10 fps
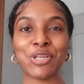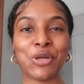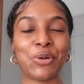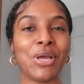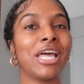
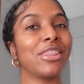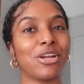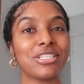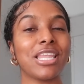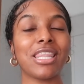So
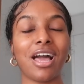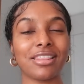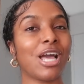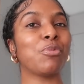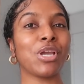there's a
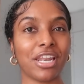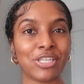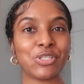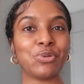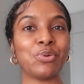lot that we gotta
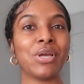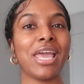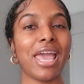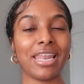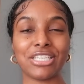do
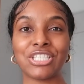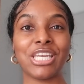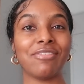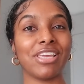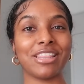and
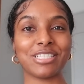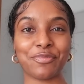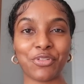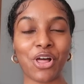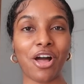achieve in this
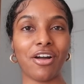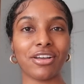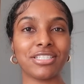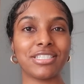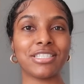vlog.